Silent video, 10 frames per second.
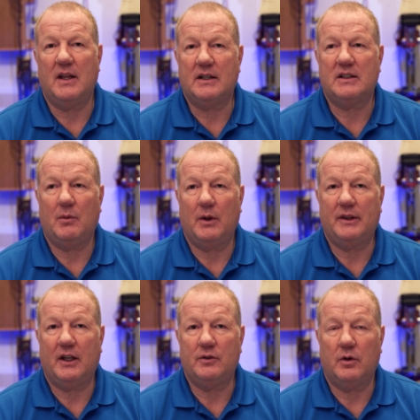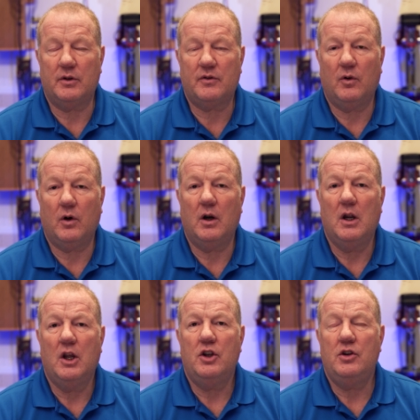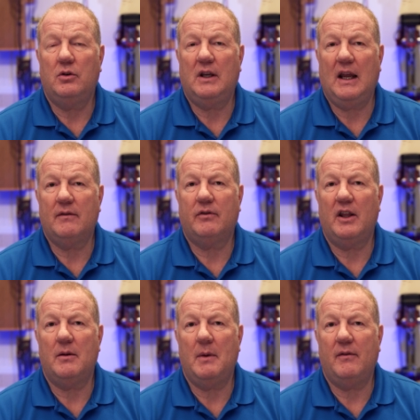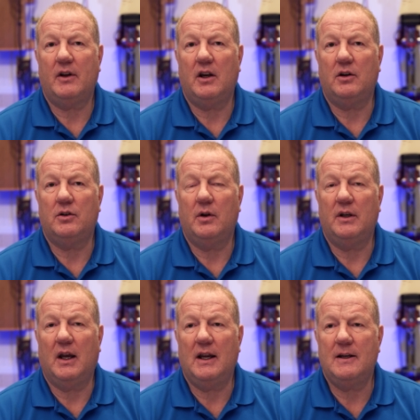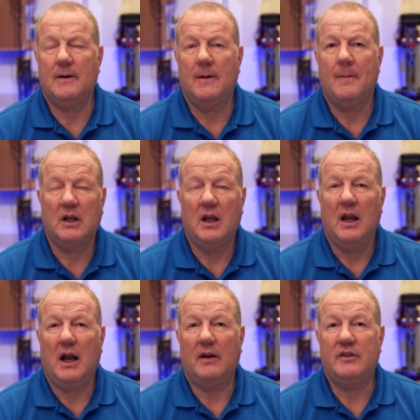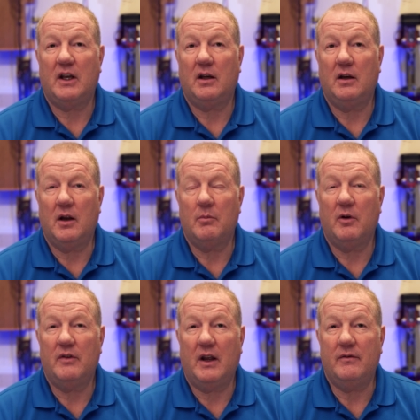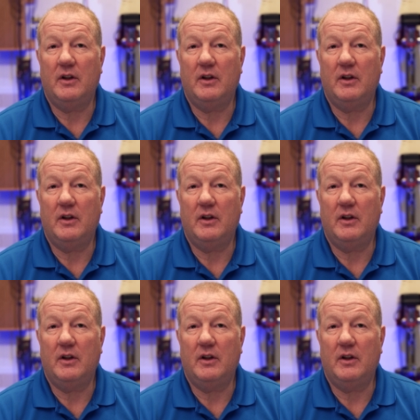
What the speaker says: that's not what that drone is for. You can fly the Mavic Air 2 at night. I've taken a number of night